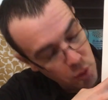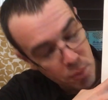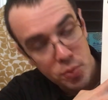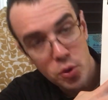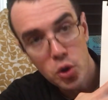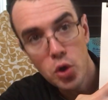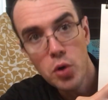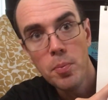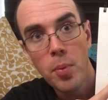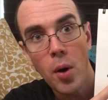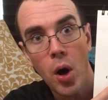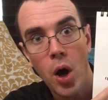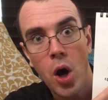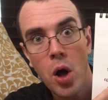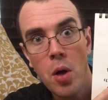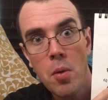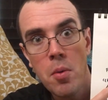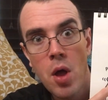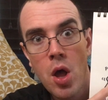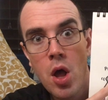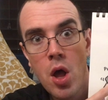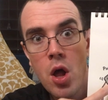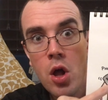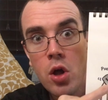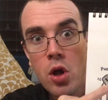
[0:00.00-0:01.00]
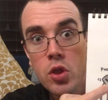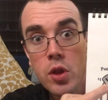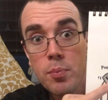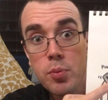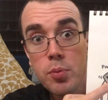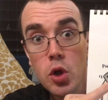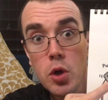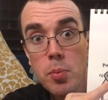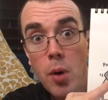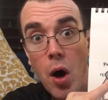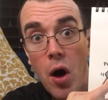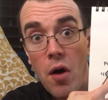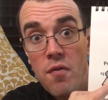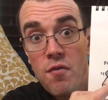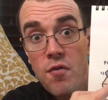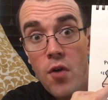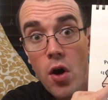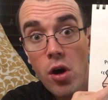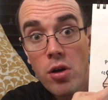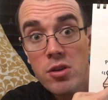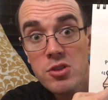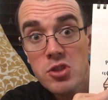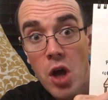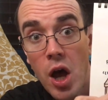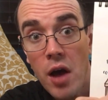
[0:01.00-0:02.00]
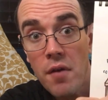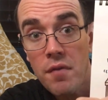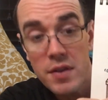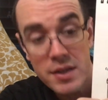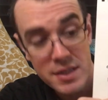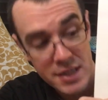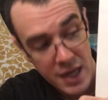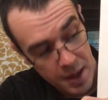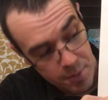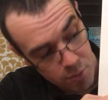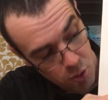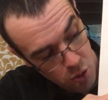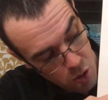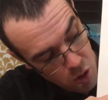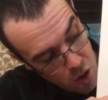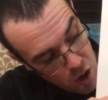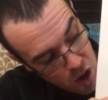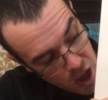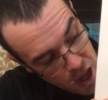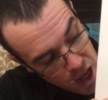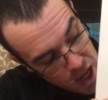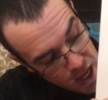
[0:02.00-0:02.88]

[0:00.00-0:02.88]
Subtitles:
blue ball. The blue ball falls off the table,